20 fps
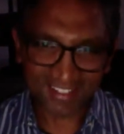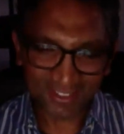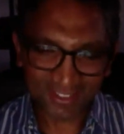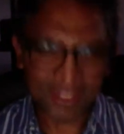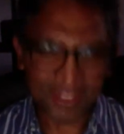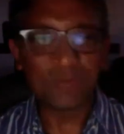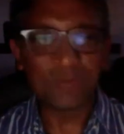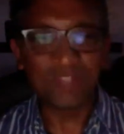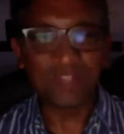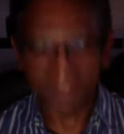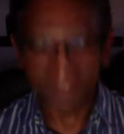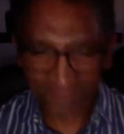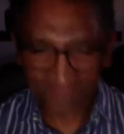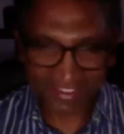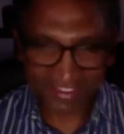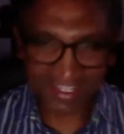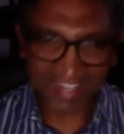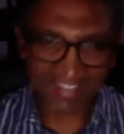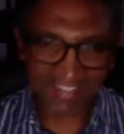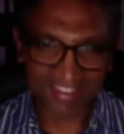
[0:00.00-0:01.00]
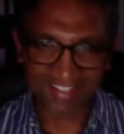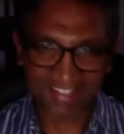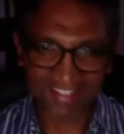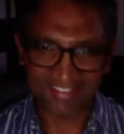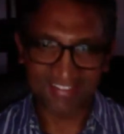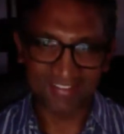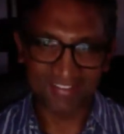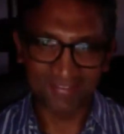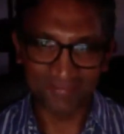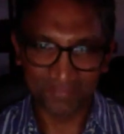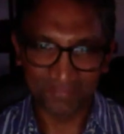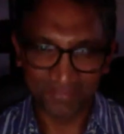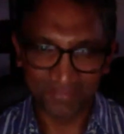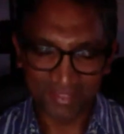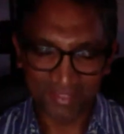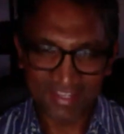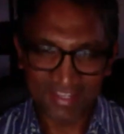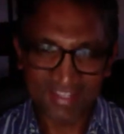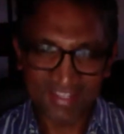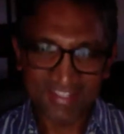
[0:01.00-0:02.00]
then you leave it like that.
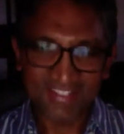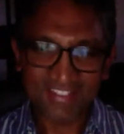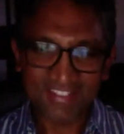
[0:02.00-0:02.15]
Right.